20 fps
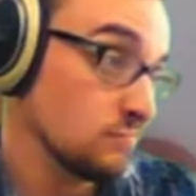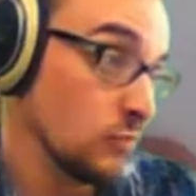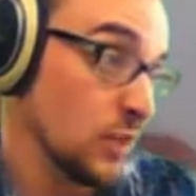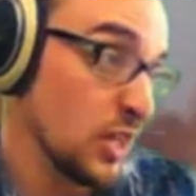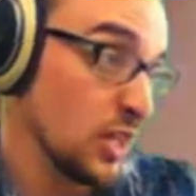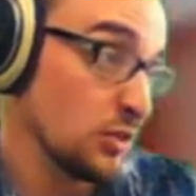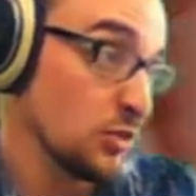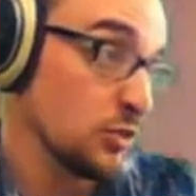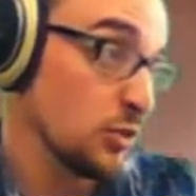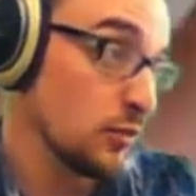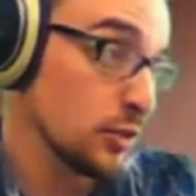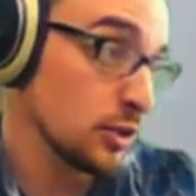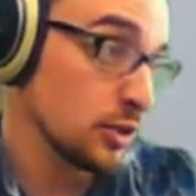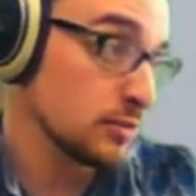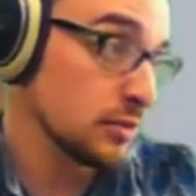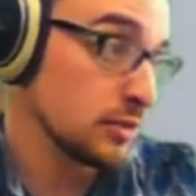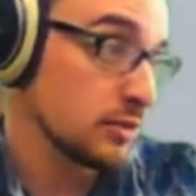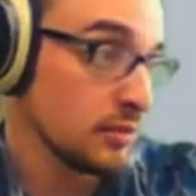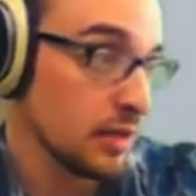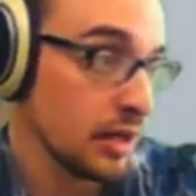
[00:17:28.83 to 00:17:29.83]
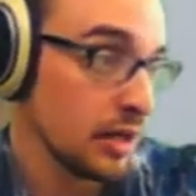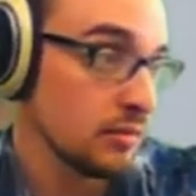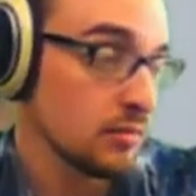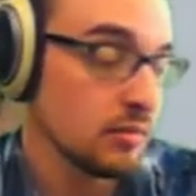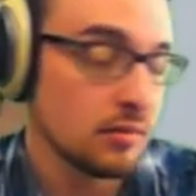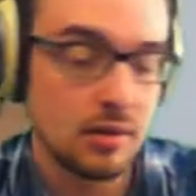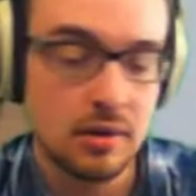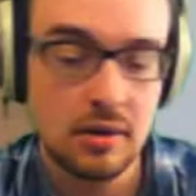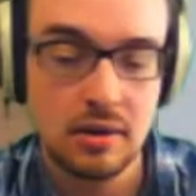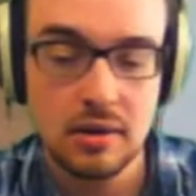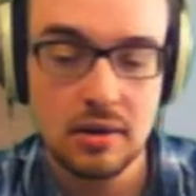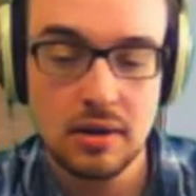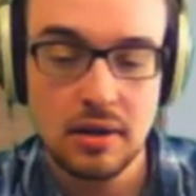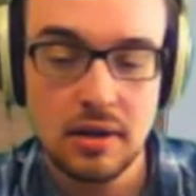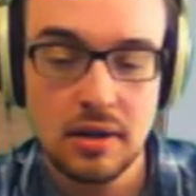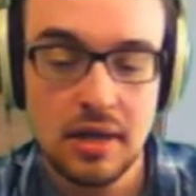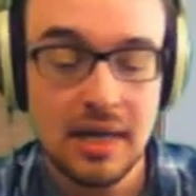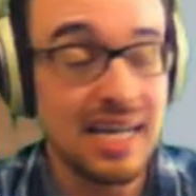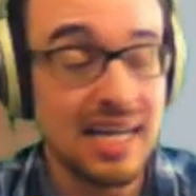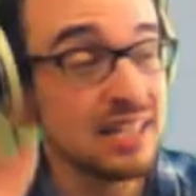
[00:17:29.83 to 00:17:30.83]
We can do the first one, right?
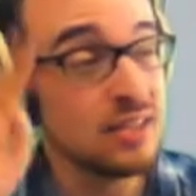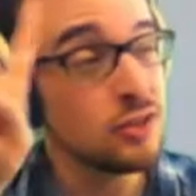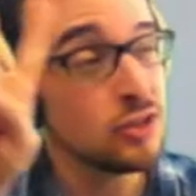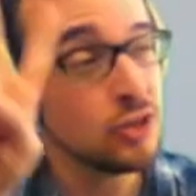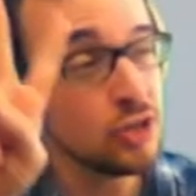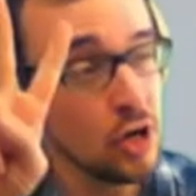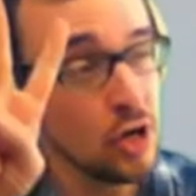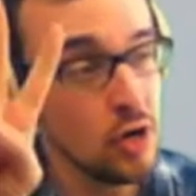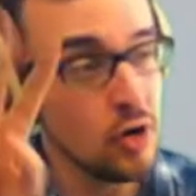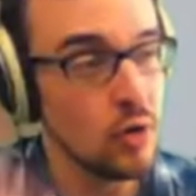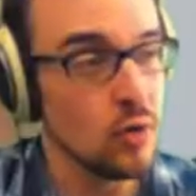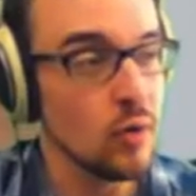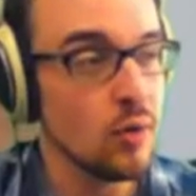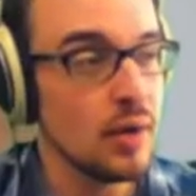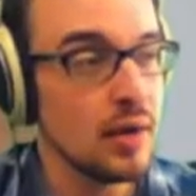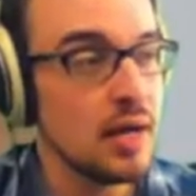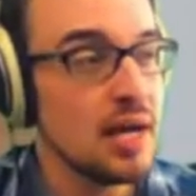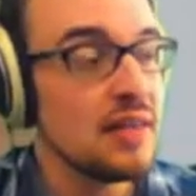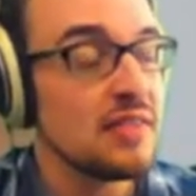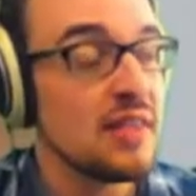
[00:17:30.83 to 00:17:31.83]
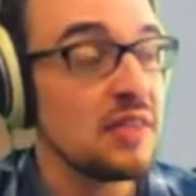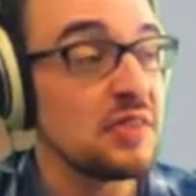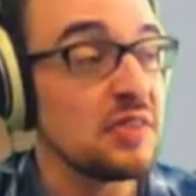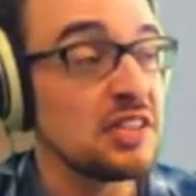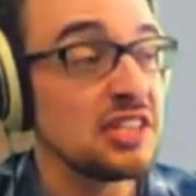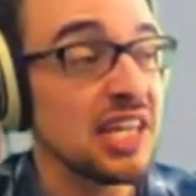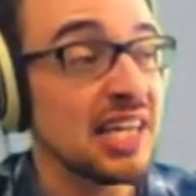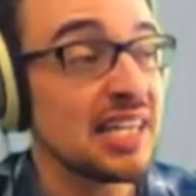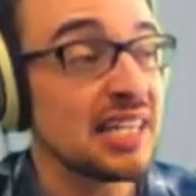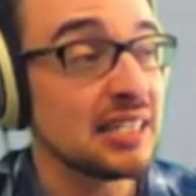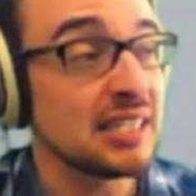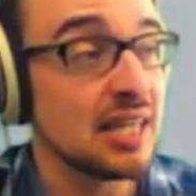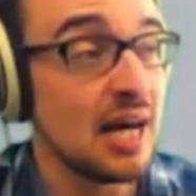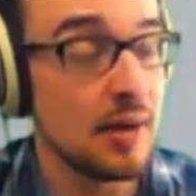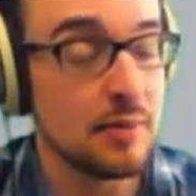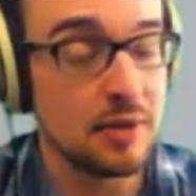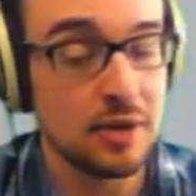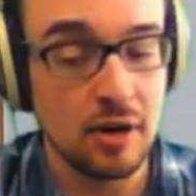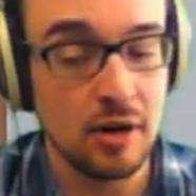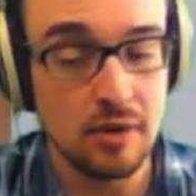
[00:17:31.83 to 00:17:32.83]
And 2, that the second
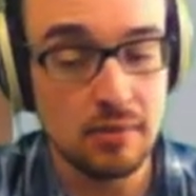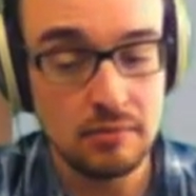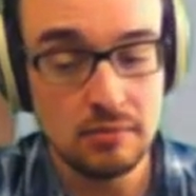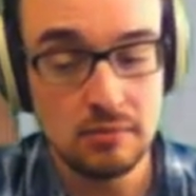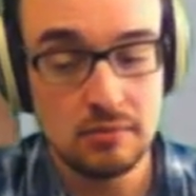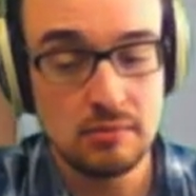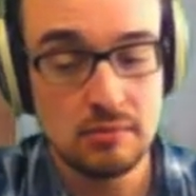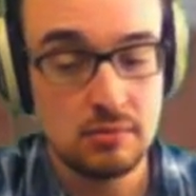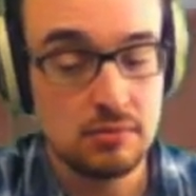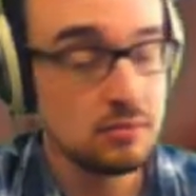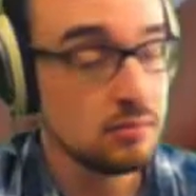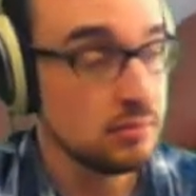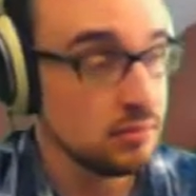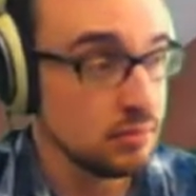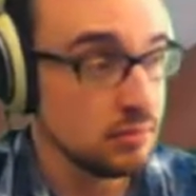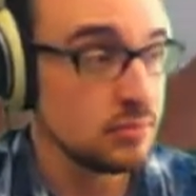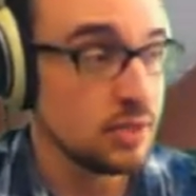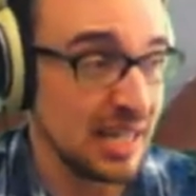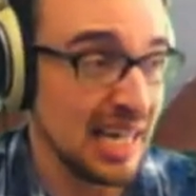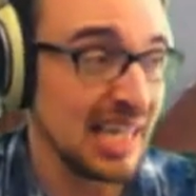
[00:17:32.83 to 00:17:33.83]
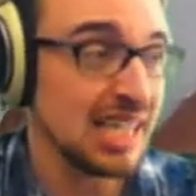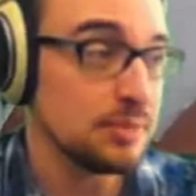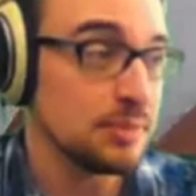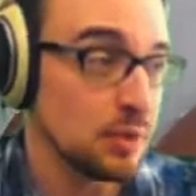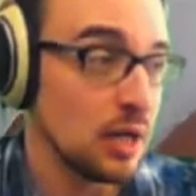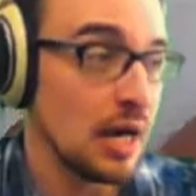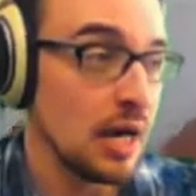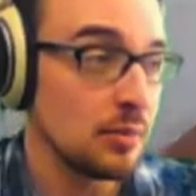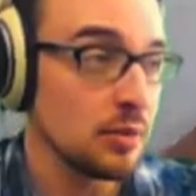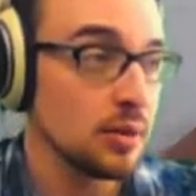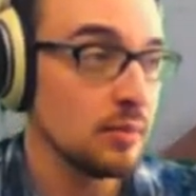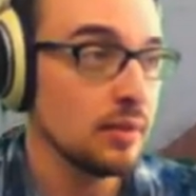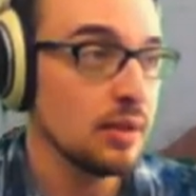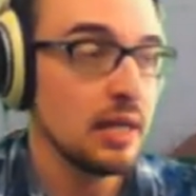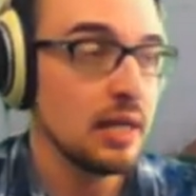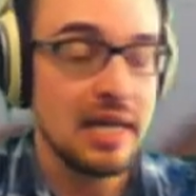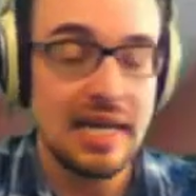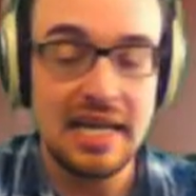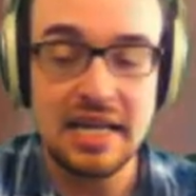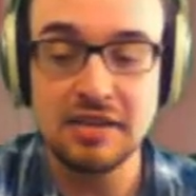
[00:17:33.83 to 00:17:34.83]
domino, the next problem,
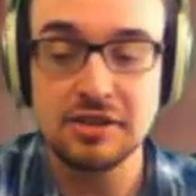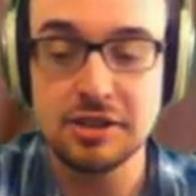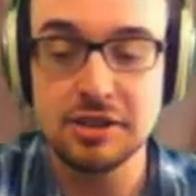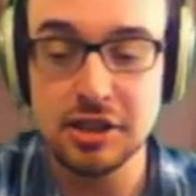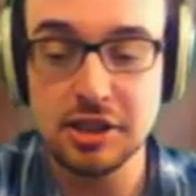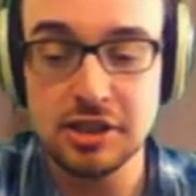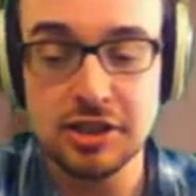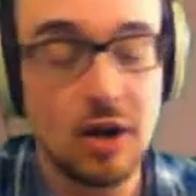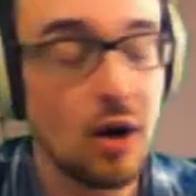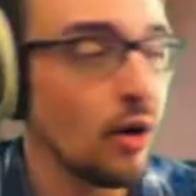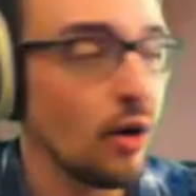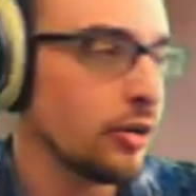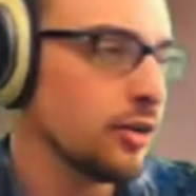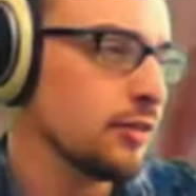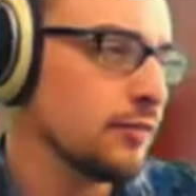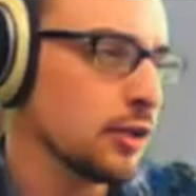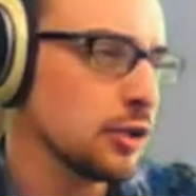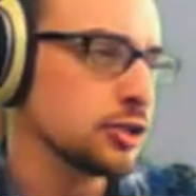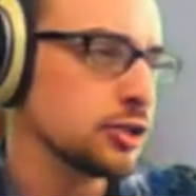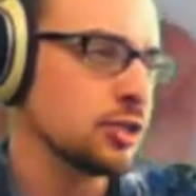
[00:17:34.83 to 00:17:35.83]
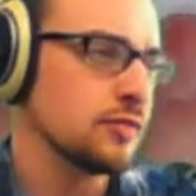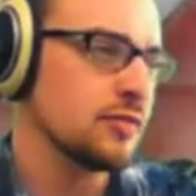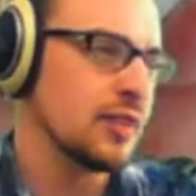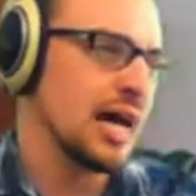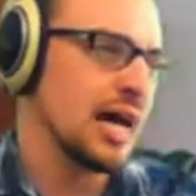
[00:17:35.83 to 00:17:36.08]
is just a harder version of